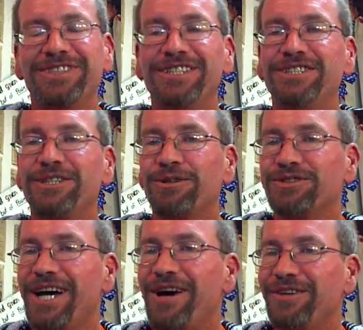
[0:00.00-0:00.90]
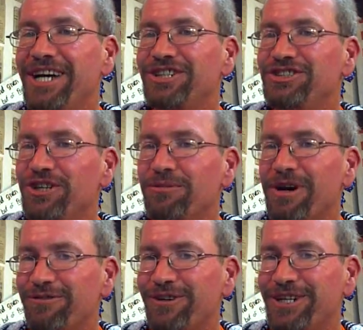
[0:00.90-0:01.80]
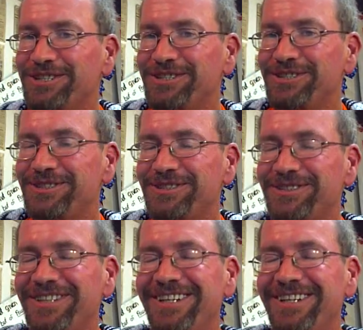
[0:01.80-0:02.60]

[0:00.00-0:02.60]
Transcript: It zeroes out next year, my friends.